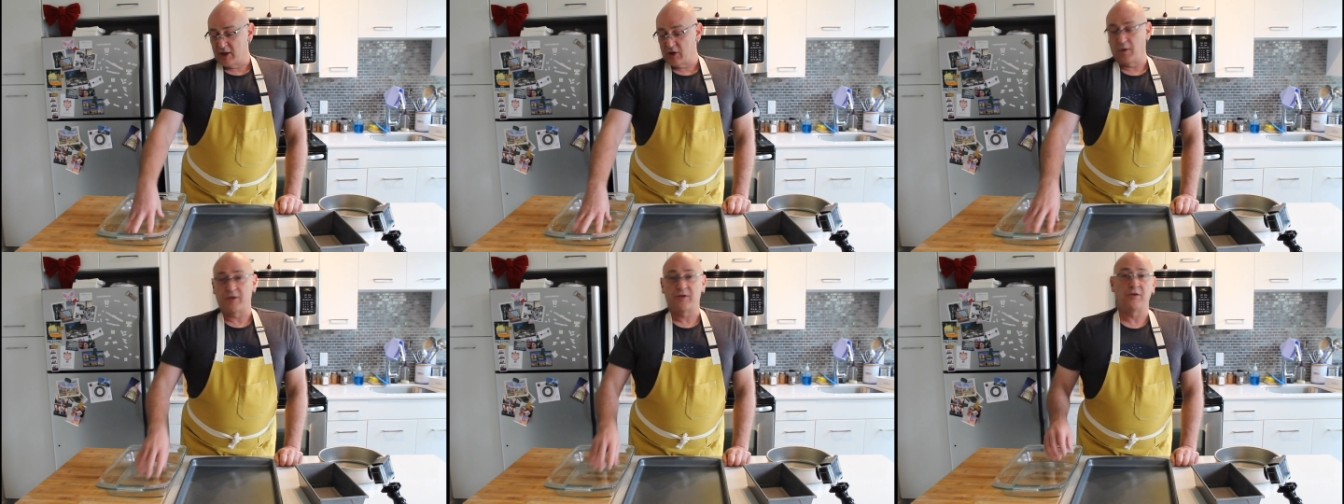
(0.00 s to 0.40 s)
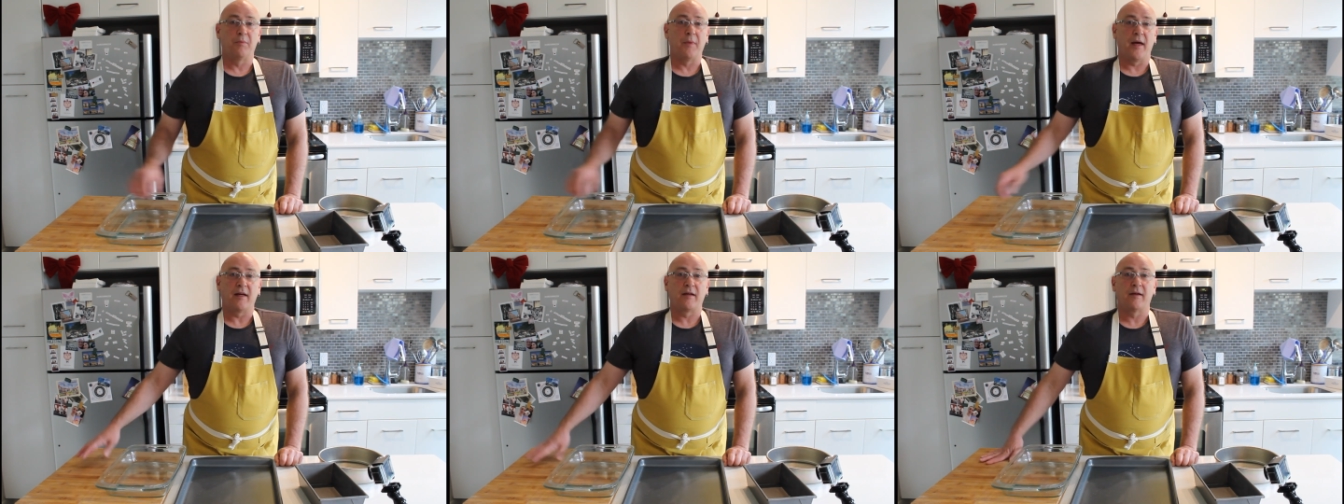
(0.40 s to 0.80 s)
is what you
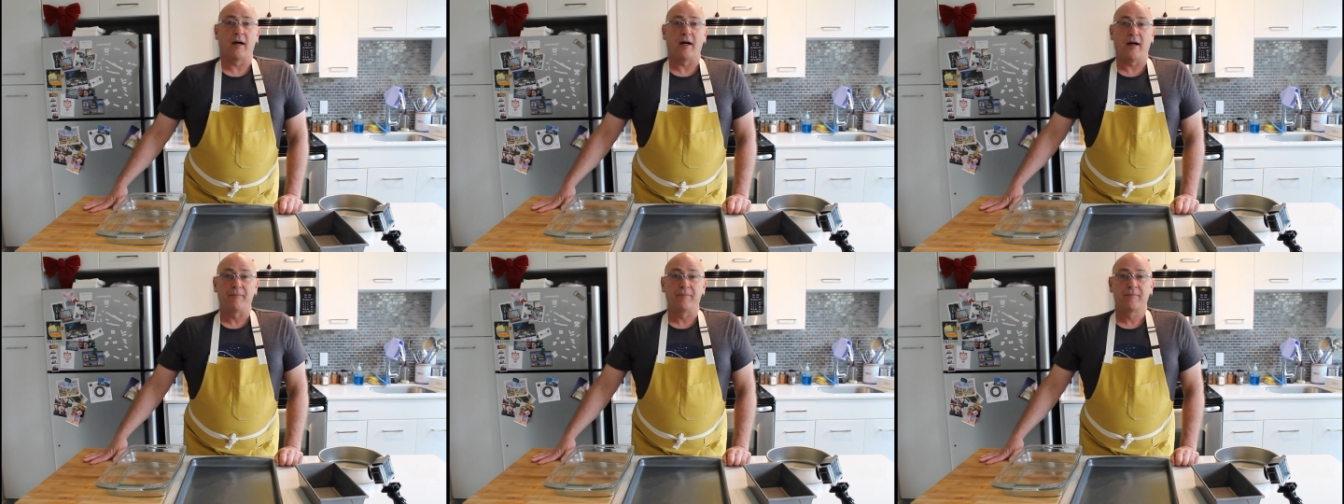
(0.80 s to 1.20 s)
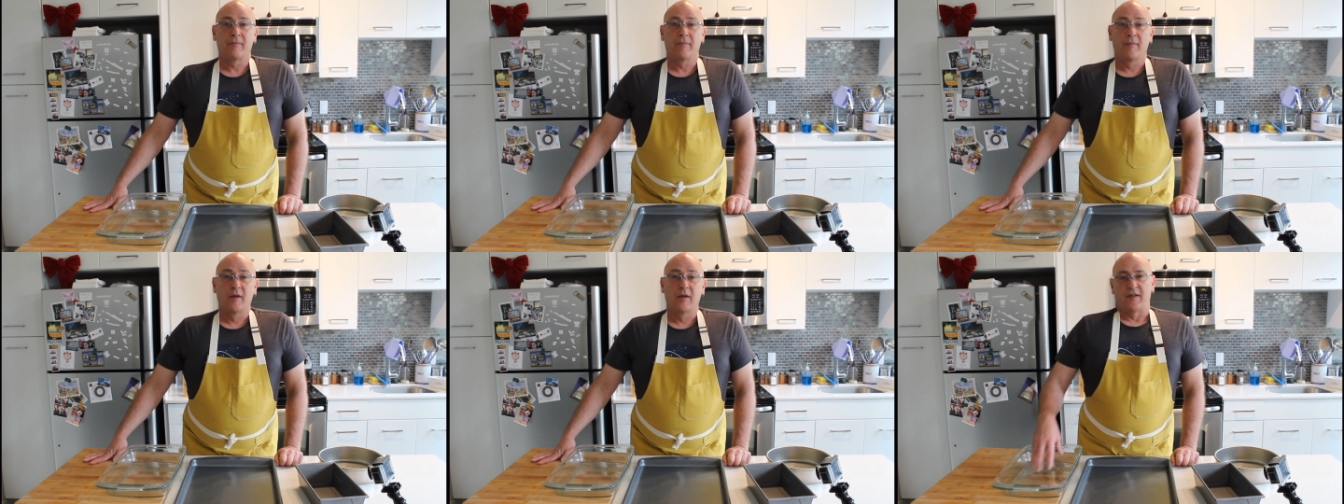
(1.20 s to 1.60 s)
make,
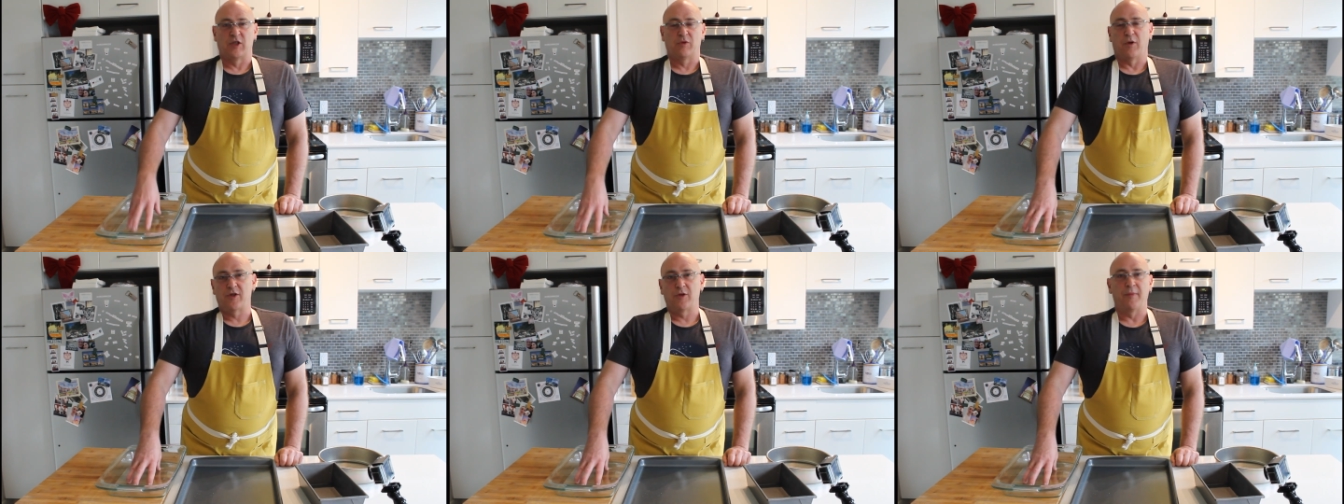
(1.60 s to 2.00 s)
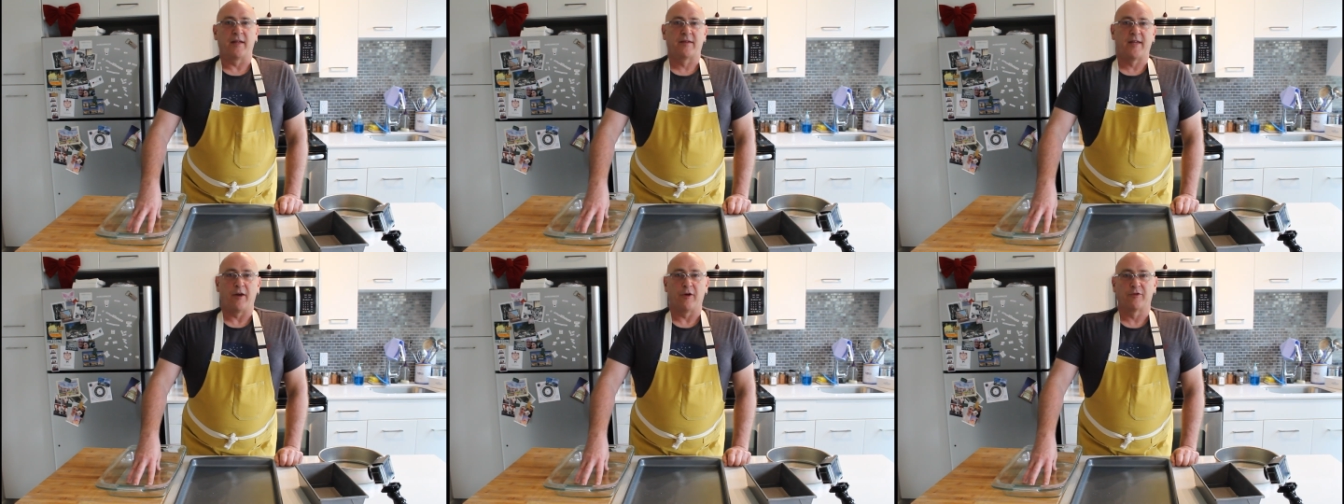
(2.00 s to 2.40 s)
this is what you
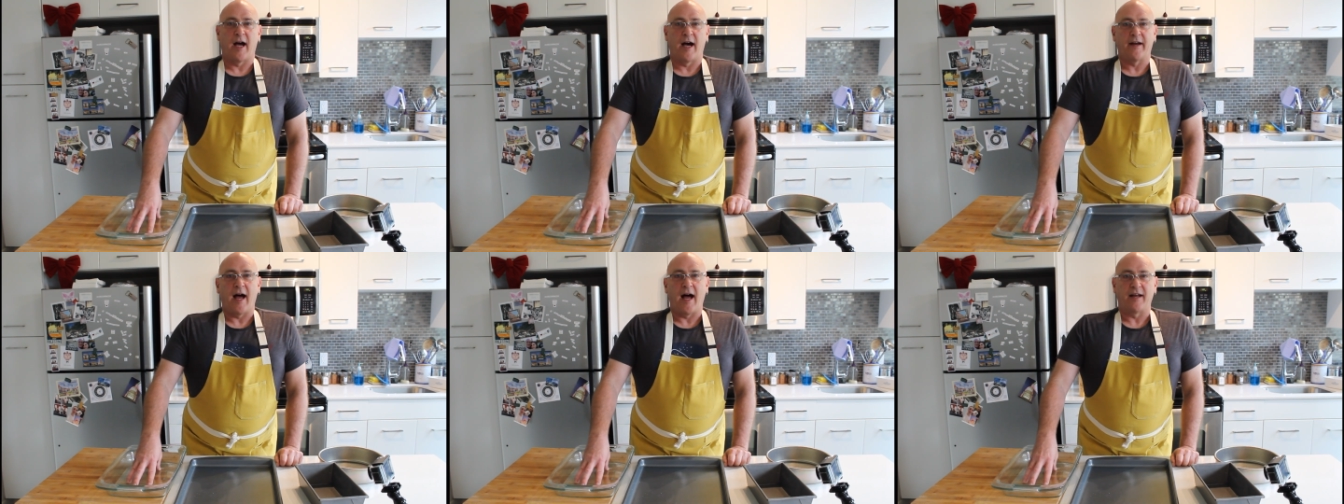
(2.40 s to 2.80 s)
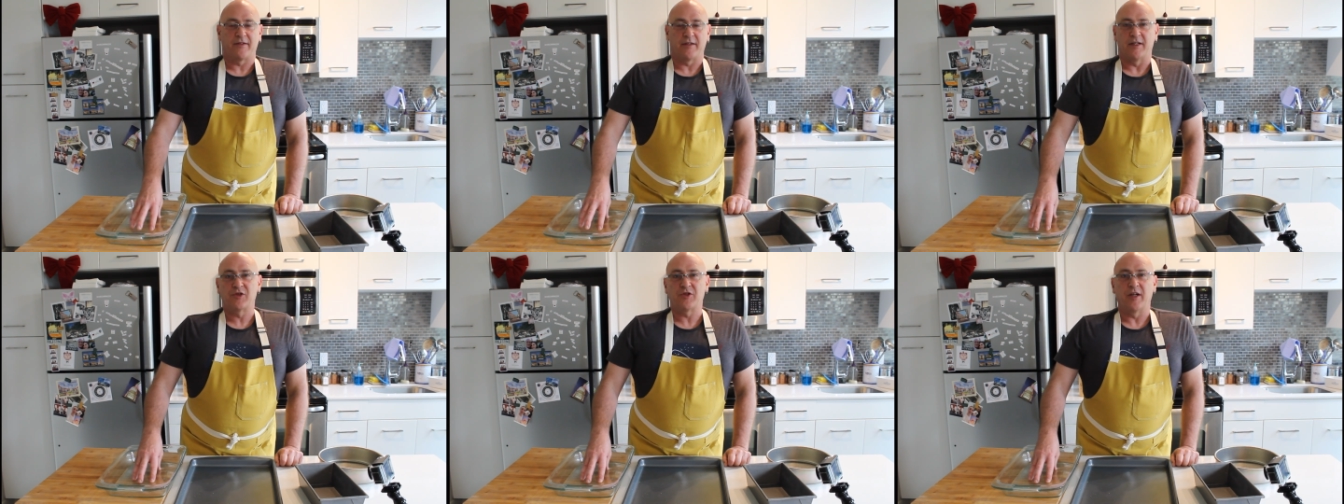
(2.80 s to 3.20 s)
make tater tot hot
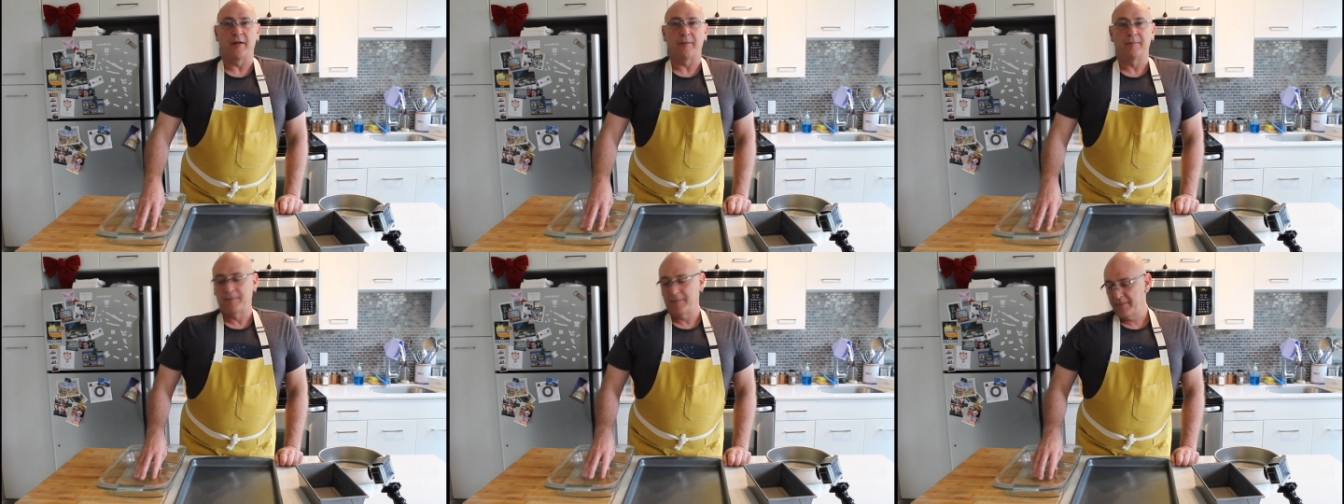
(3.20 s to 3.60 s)
dish in.